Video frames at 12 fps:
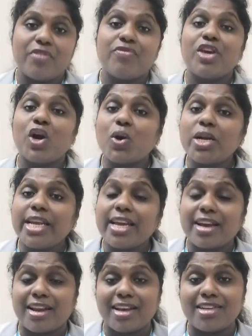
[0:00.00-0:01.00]
We
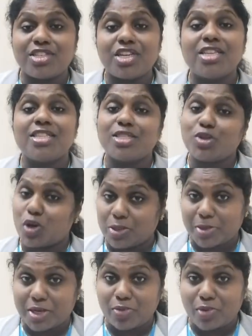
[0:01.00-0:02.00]
already collected this
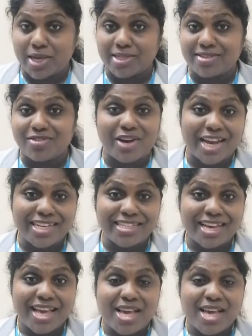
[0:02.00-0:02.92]
hospital waste, right?